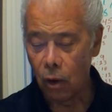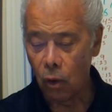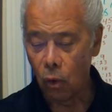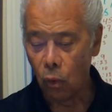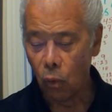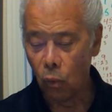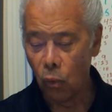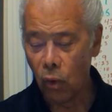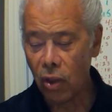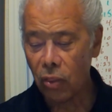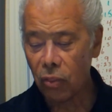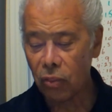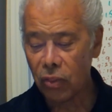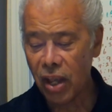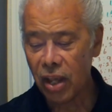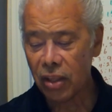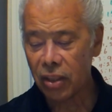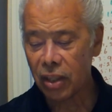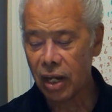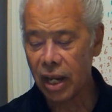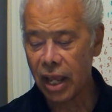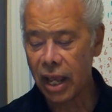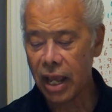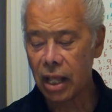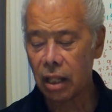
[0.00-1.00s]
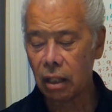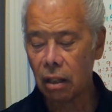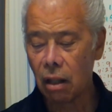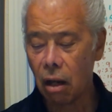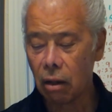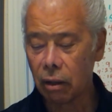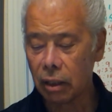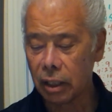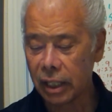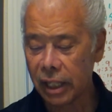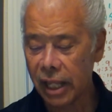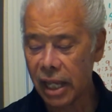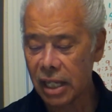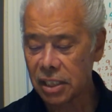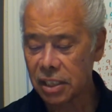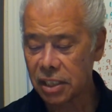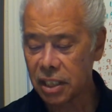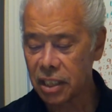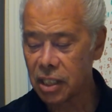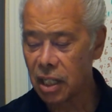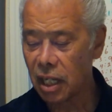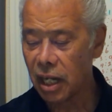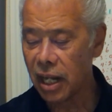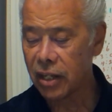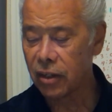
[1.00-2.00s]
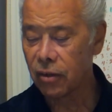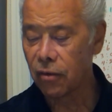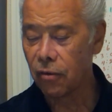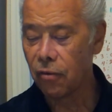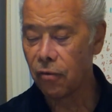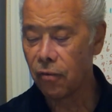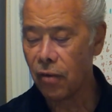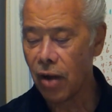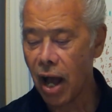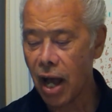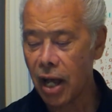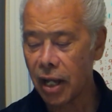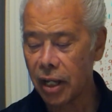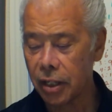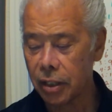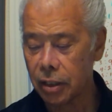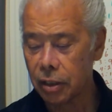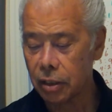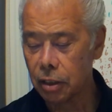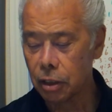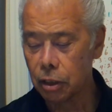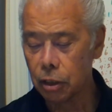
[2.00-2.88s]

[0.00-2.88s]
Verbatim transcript: When death and hell are cast in the lake of fire,